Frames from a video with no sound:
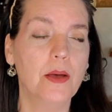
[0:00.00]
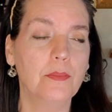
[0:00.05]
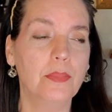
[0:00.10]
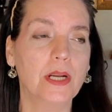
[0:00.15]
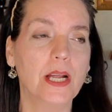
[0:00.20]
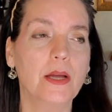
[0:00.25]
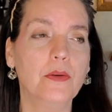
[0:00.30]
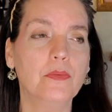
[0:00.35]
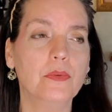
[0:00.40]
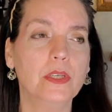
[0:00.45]

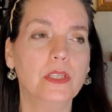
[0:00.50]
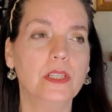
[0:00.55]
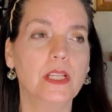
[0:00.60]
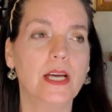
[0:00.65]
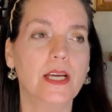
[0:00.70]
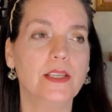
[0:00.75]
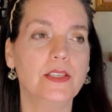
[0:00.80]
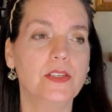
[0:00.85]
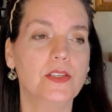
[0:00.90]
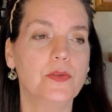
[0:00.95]
but I
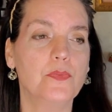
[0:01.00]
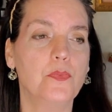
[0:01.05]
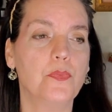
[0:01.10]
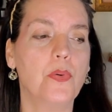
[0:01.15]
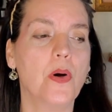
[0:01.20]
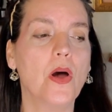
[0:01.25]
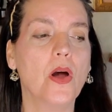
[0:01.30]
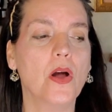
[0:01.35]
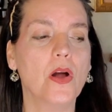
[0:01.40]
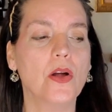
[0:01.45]
realized
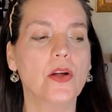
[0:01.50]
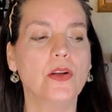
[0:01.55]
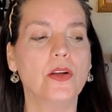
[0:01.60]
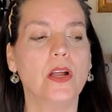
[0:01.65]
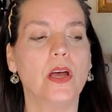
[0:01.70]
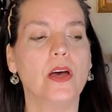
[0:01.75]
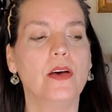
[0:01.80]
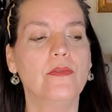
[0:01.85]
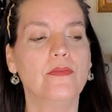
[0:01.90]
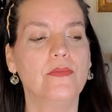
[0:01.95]
part
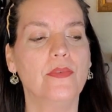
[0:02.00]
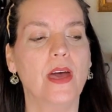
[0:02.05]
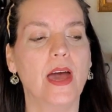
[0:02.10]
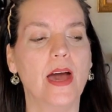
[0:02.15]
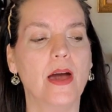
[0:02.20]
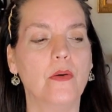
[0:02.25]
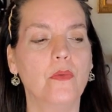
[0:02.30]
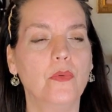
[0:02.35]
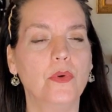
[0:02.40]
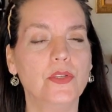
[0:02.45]
of
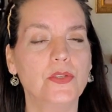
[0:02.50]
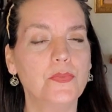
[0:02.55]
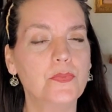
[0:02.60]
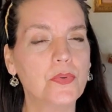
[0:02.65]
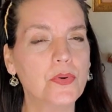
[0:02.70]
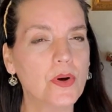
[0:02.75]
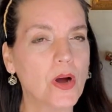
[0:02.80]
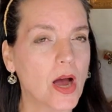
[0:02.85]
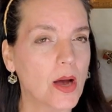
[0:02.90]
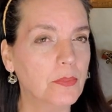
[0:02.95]
that was
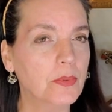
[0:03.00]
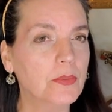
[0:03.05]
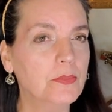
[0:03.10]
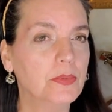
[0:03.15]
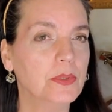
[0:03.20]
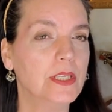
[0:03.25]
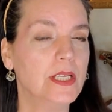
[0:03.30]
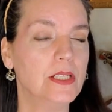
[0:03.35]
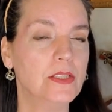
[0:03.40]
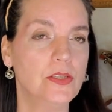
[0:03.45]

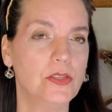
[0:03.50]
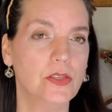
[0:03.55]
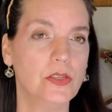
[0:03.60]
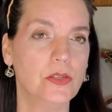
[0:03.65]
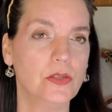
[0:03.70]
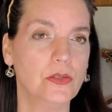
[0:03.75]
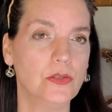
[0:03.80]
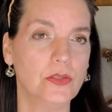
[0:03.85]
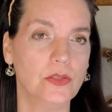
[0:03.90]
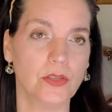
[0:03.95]
probably
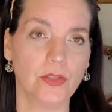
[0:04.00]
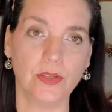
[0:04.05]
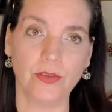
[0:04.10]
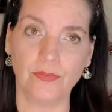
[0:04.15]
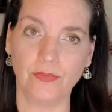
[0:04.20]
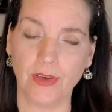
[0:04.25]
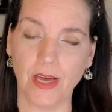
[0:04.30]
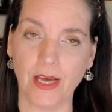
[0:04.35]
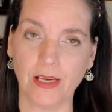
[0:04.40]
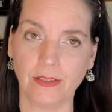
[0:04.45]
due to the
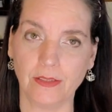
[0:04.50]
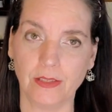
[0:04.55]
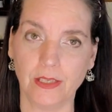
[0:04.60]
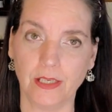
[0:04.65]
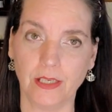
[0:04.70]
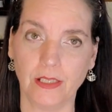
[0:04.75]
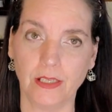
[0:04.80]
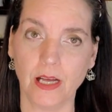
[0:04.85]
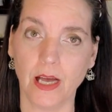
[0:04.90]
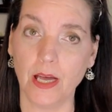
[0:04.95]
fact
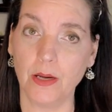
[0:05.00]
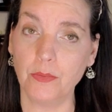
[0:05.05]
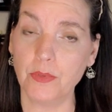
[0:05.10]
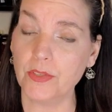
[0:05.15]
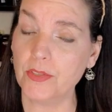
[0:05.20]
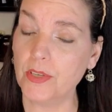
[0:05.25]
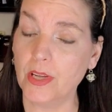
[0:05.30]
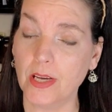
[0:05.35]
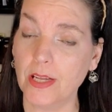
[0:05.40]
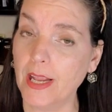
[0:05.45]
that I
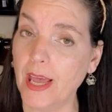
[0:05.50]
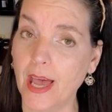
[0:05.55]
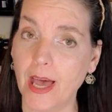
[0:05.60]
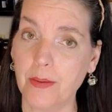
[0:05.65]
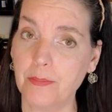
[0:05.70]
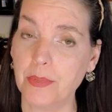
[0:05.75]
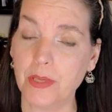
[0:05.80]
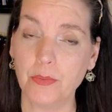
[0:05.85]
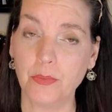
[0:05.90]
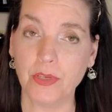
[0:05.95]
was not
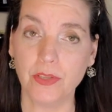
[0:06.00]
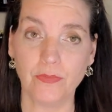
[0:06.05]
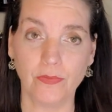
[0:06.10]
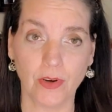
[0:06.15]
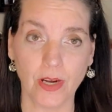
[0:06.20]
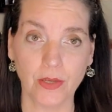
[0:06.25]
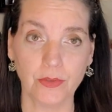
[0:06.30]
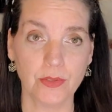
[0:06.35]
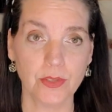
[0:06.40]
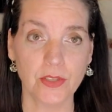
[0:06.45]
happy with
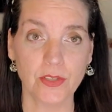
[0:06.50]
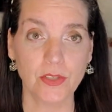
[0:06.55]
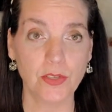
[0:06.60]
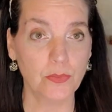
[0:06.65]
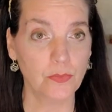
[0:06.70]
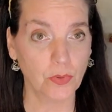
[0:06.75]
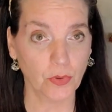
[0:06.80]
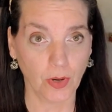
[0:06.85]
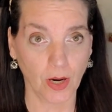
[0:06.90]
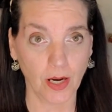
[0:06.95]
Fragrance du
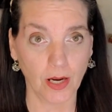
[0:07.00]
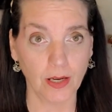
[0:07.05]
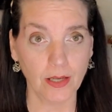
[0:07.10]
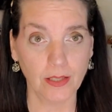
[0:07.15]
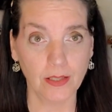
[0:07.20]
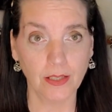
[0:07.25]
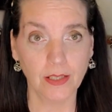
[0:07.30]
Bois